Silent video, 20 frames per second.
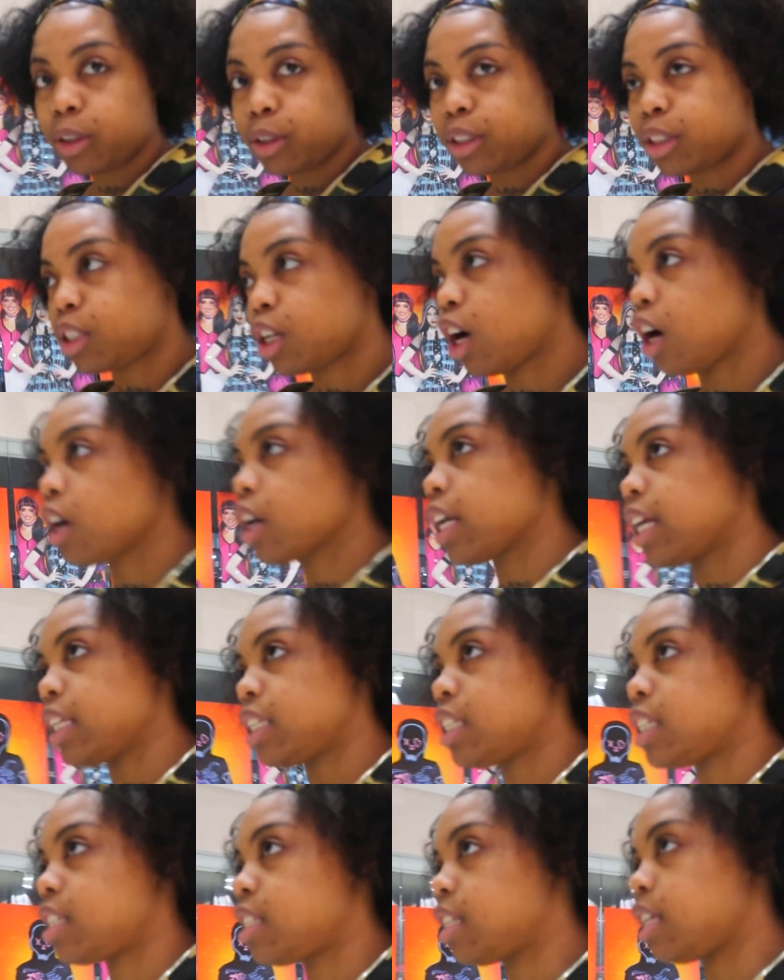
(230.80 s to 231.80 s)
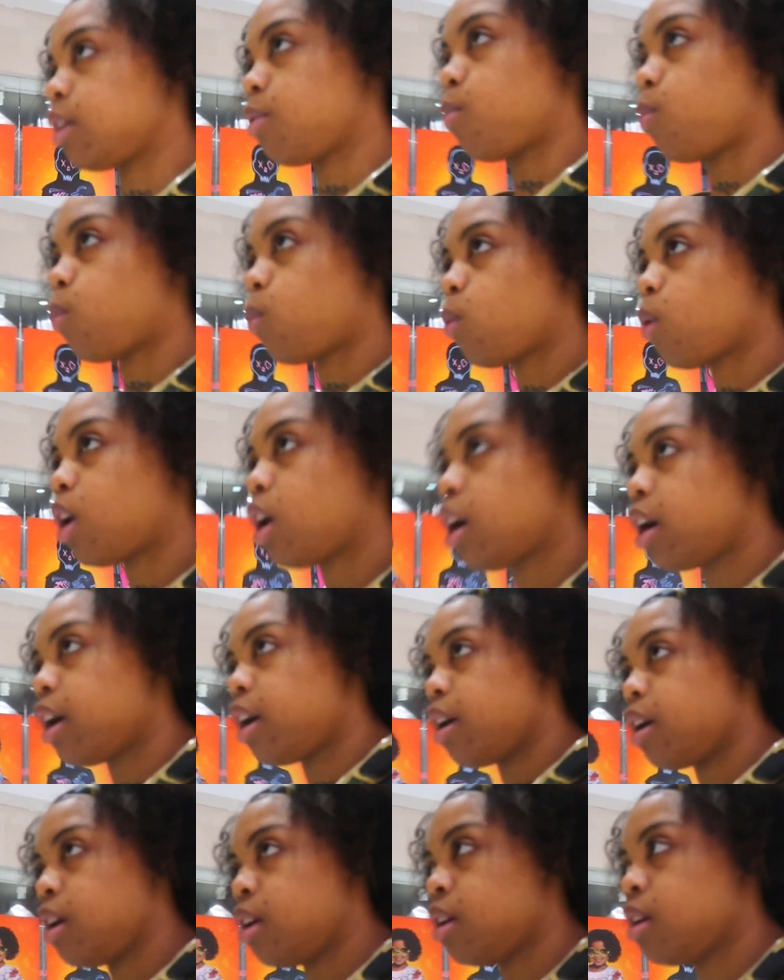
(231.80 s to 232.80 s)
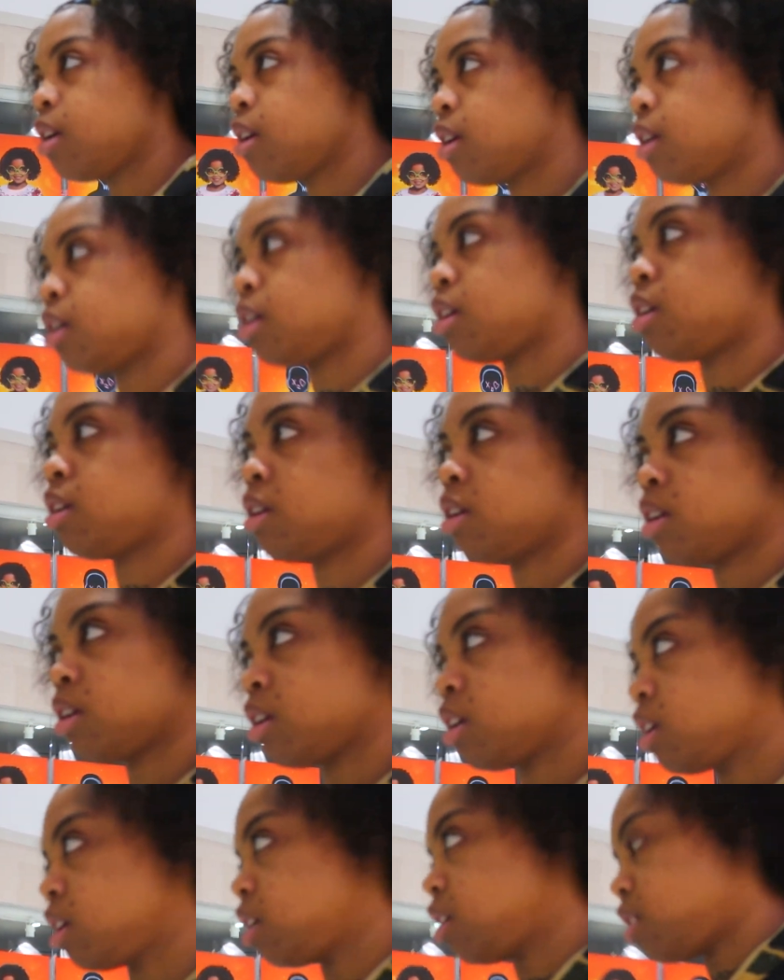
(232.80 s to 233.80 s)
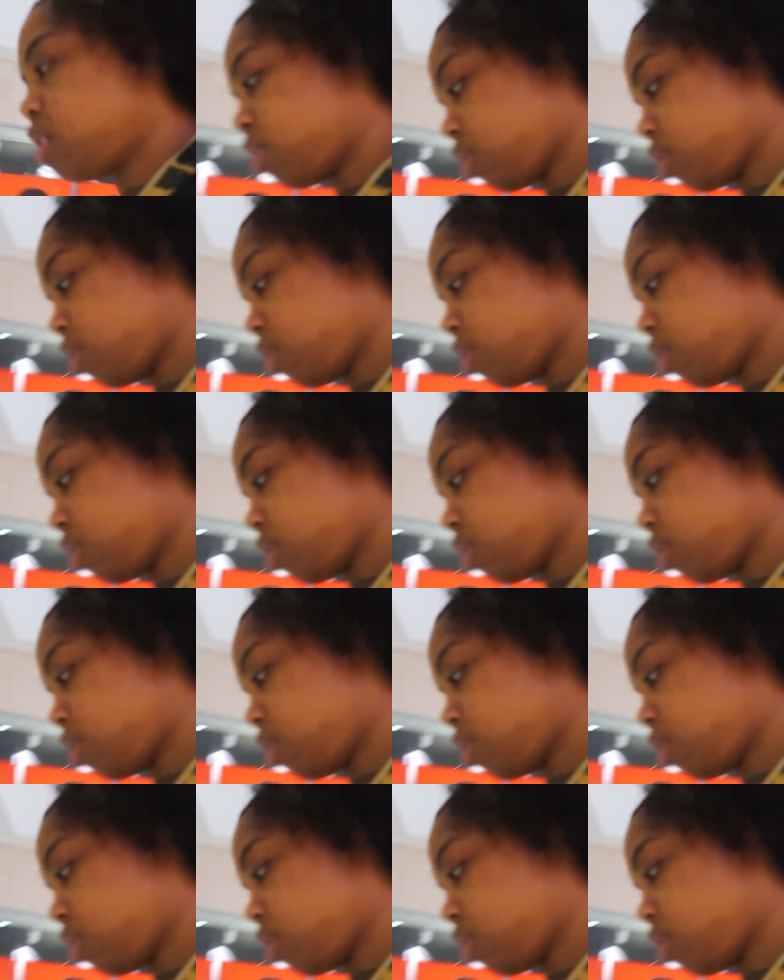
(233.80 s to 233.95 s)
to go to Target to see what. Target.